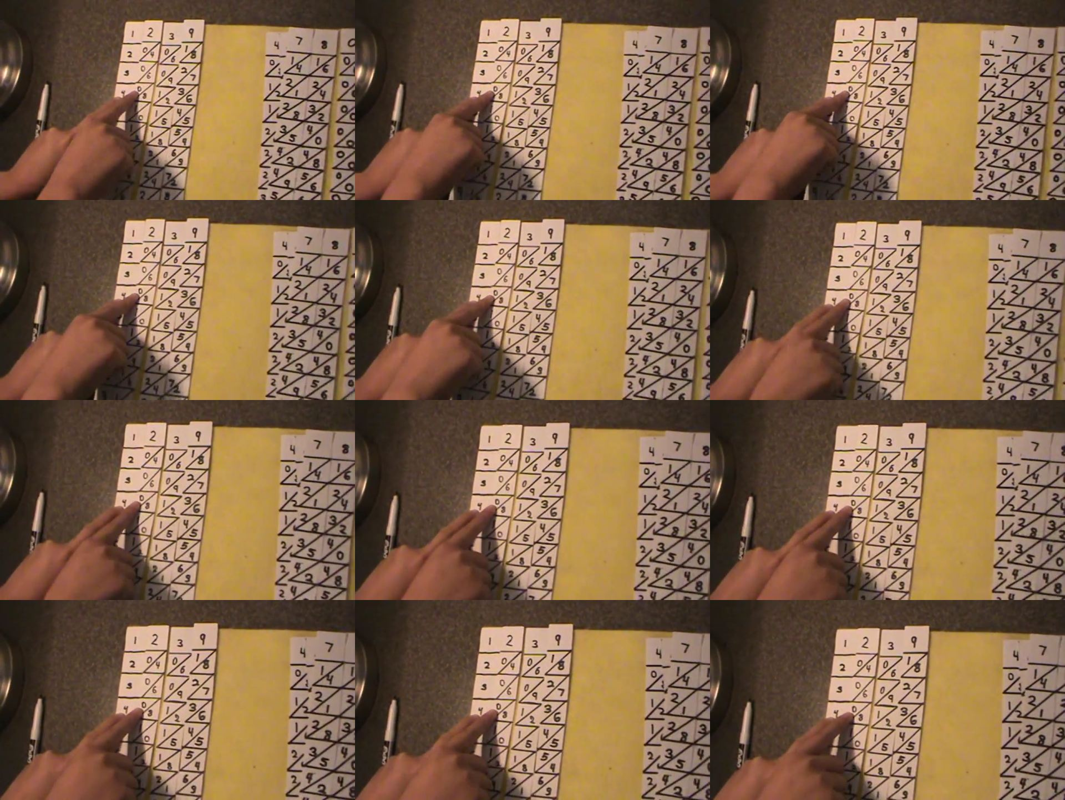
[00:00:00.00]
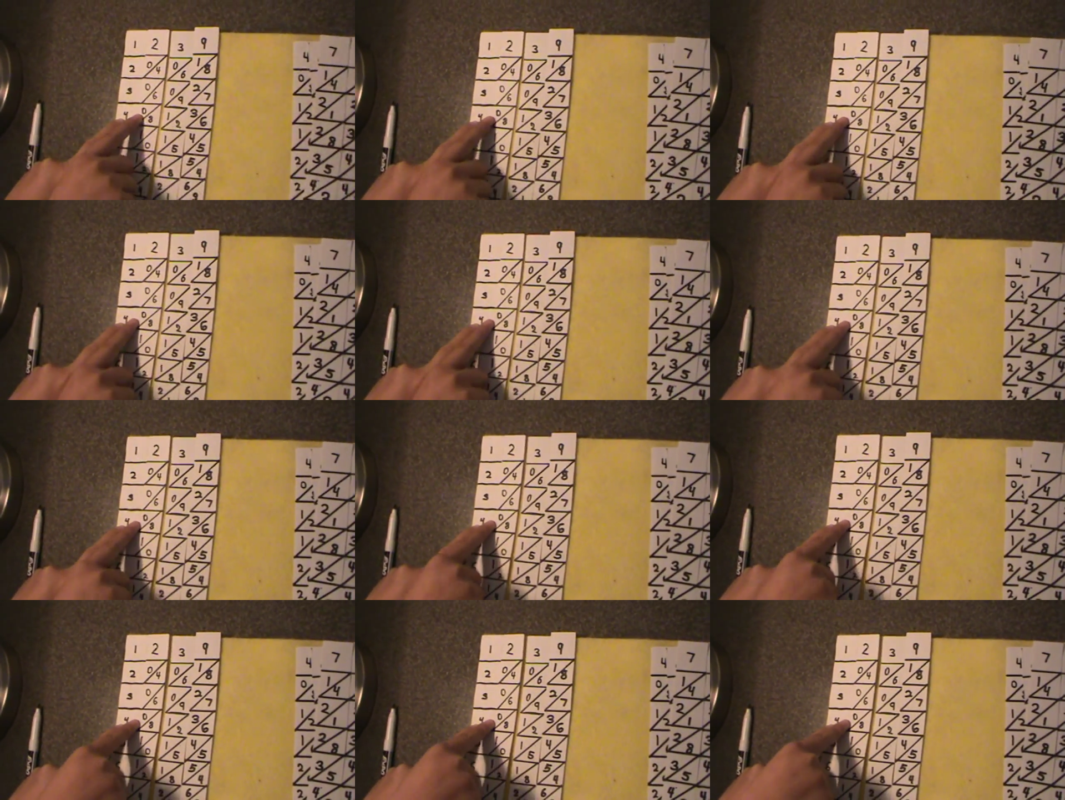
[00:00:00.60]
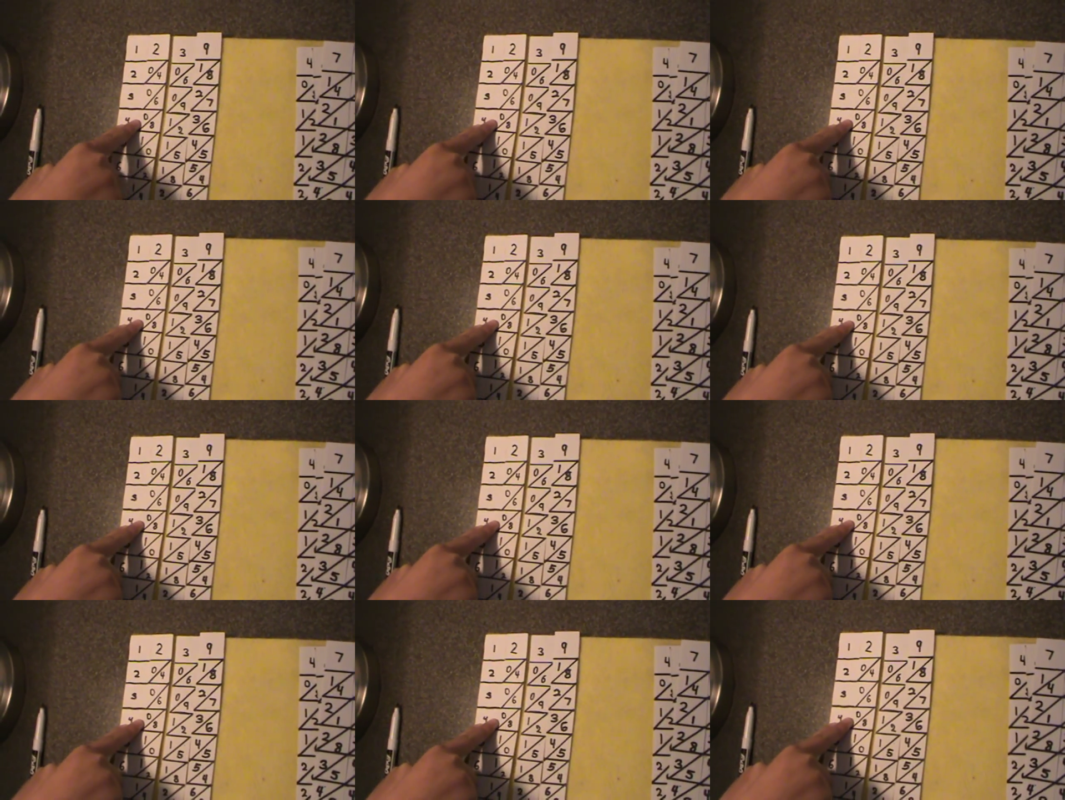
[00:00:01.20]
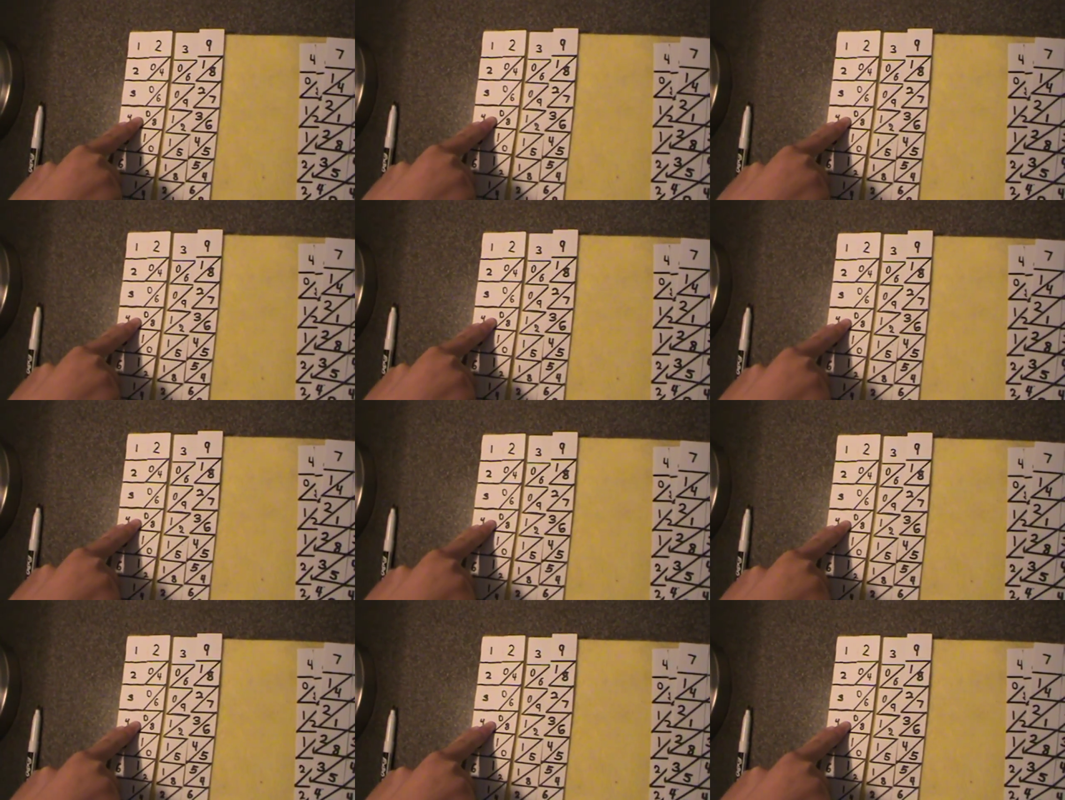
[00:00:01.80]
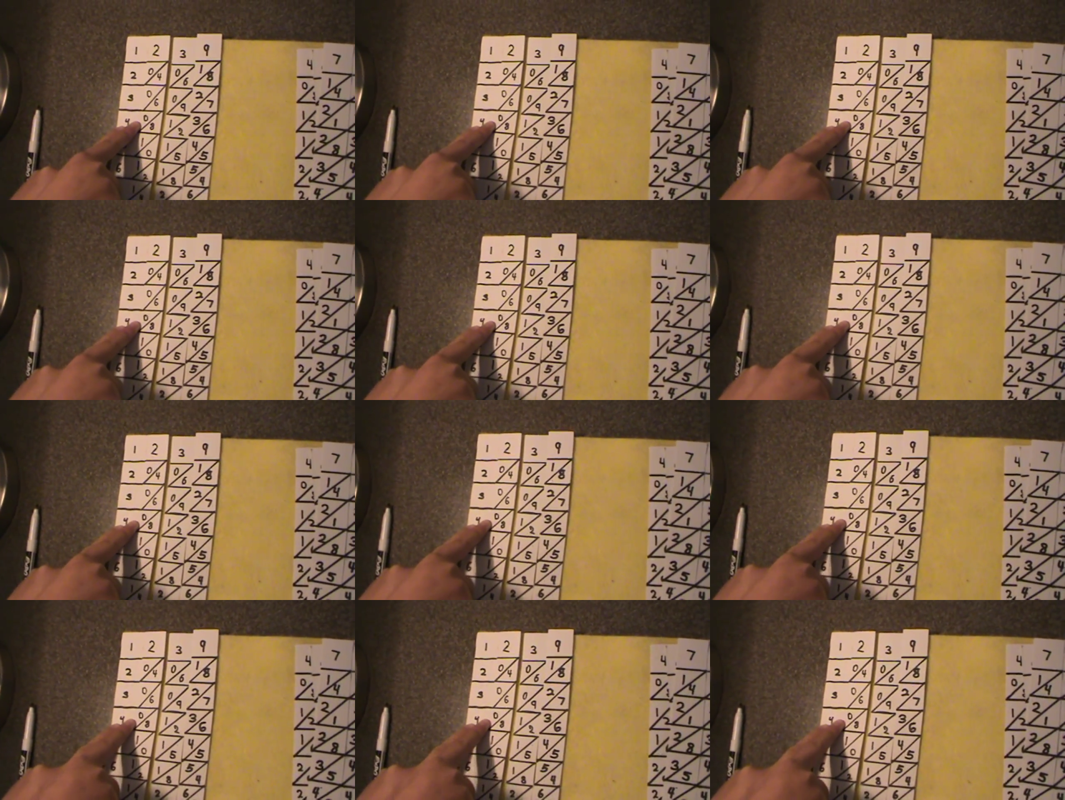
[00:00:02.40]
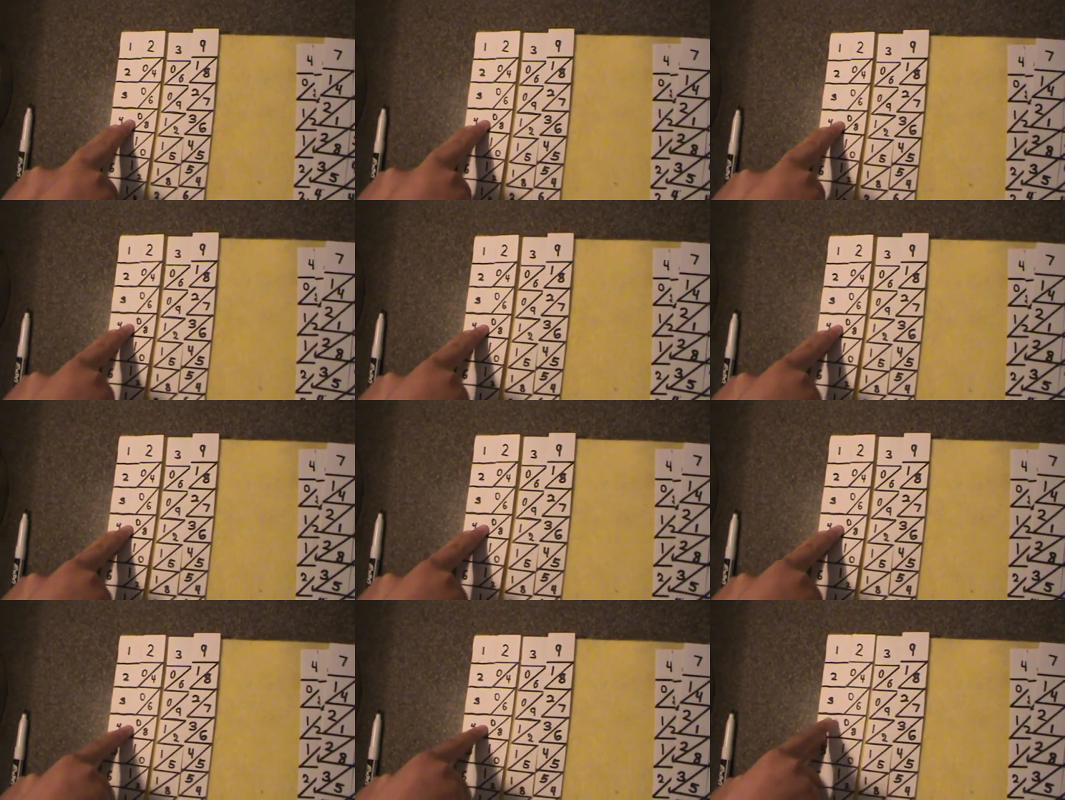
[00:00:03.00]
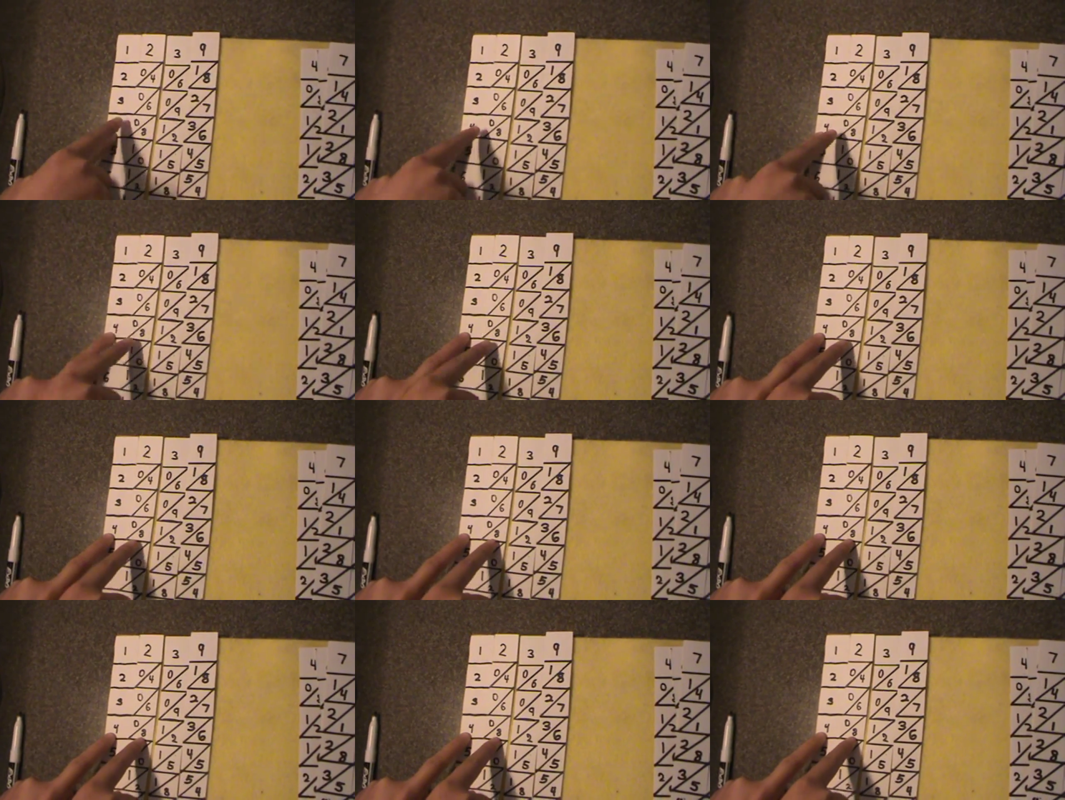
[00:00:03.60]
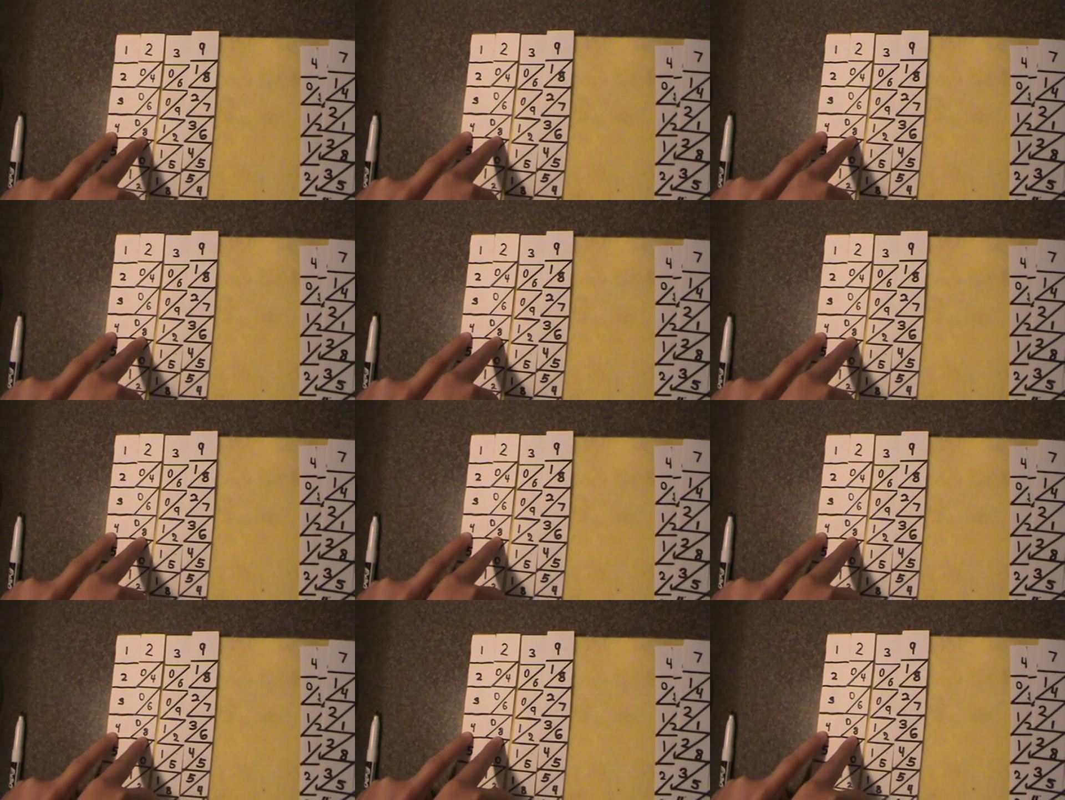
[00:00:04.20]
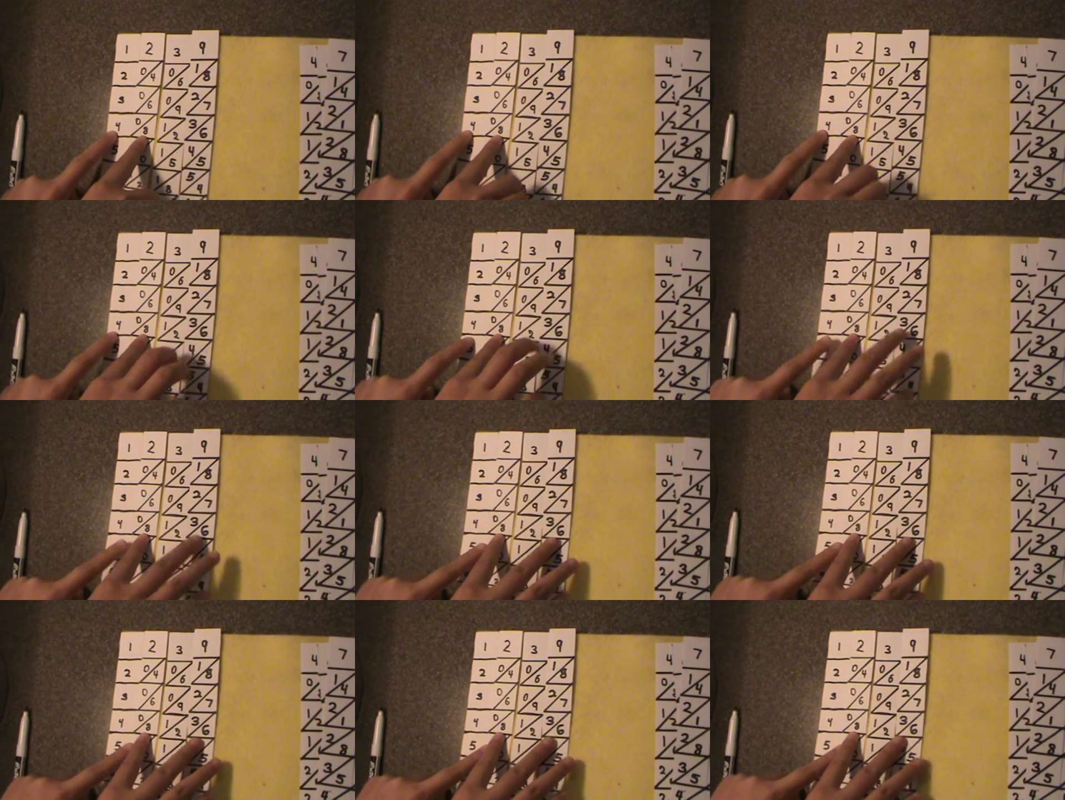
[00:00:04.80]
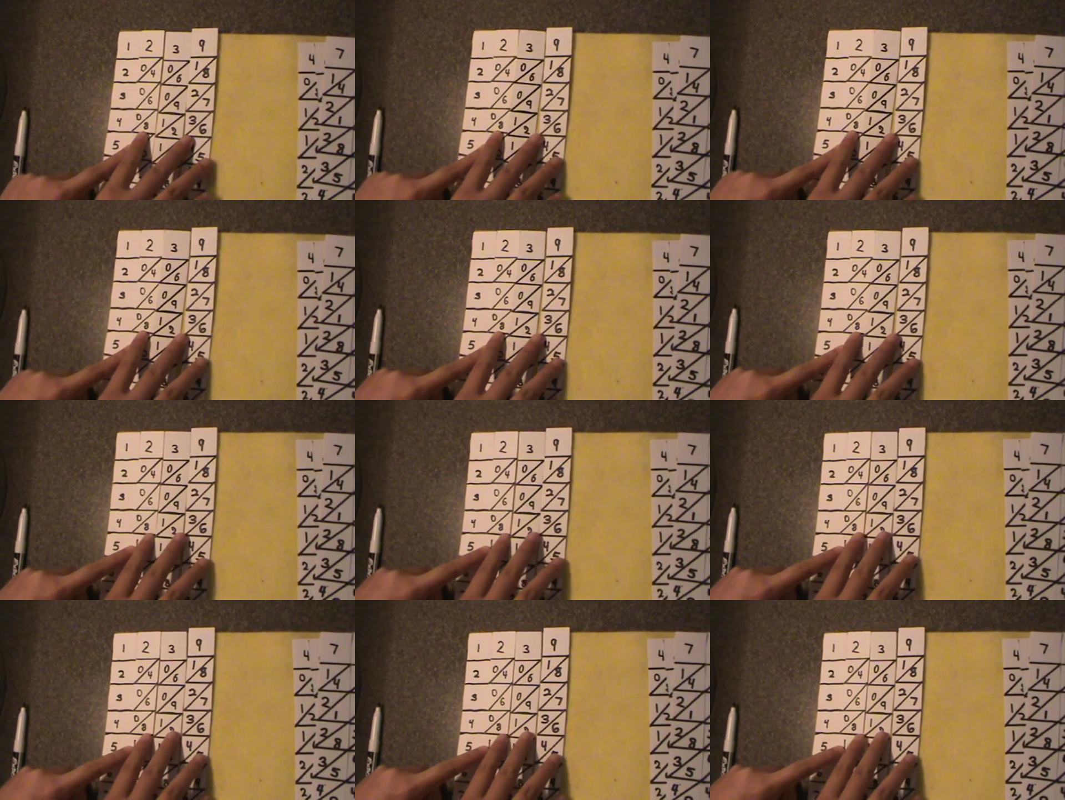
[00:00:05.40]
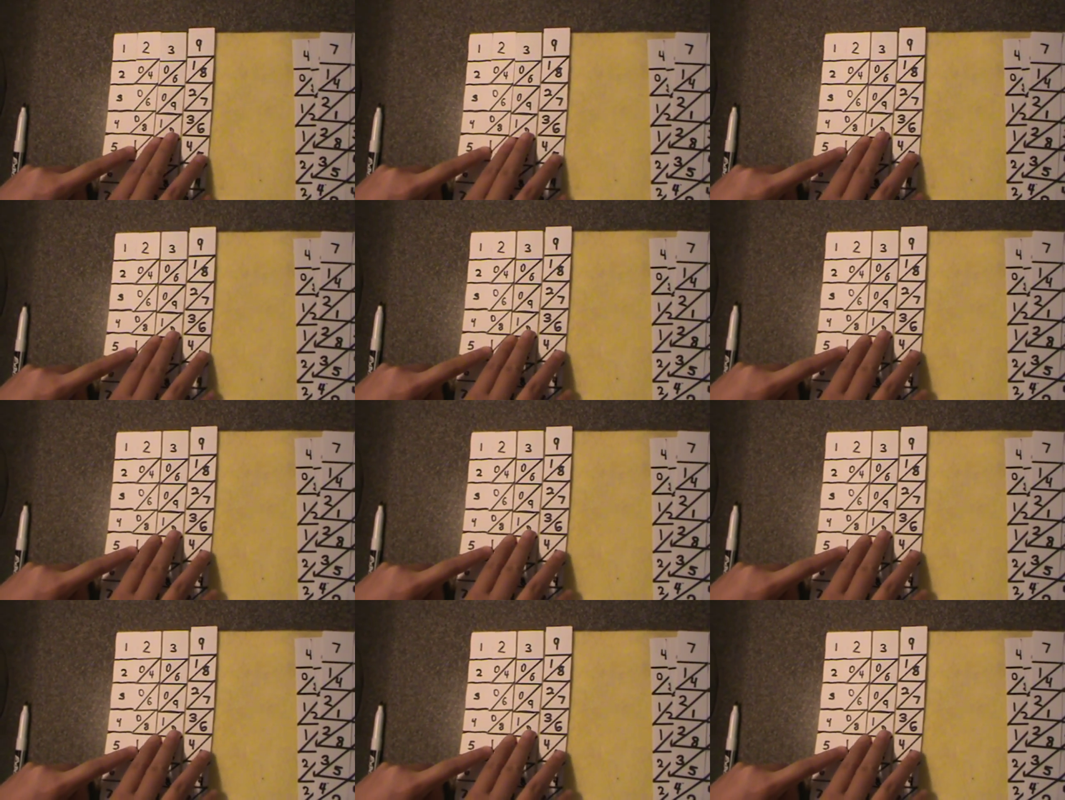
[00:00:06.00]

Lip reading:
(no speaker visible)